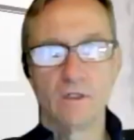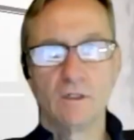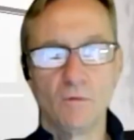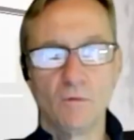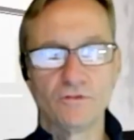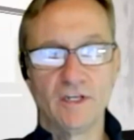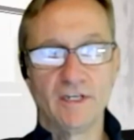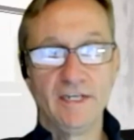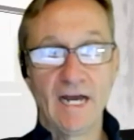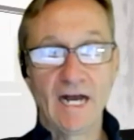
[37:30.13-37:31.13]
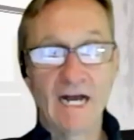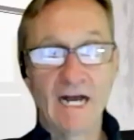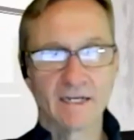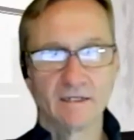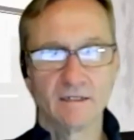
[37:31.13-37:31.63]
almost a NOC,
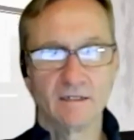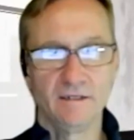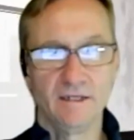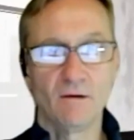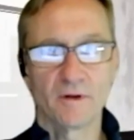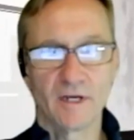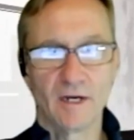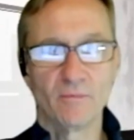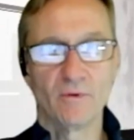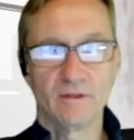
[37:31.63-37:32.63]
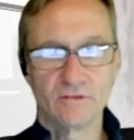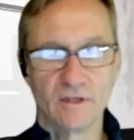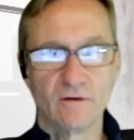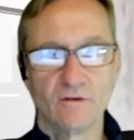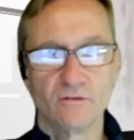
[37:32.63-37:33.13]
a network operating
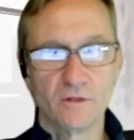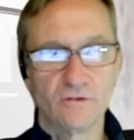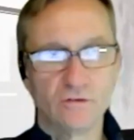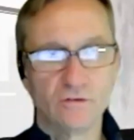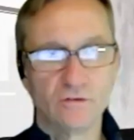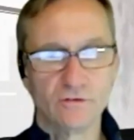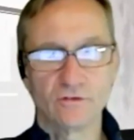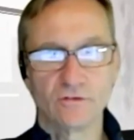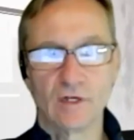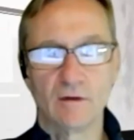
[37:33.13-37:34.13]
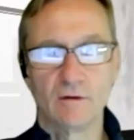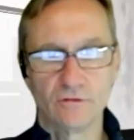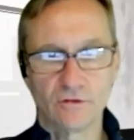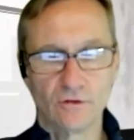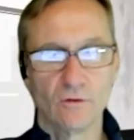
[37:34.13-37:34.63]
center, as much as it is a
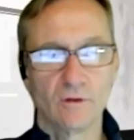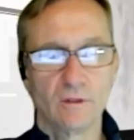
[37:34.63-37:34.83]
security.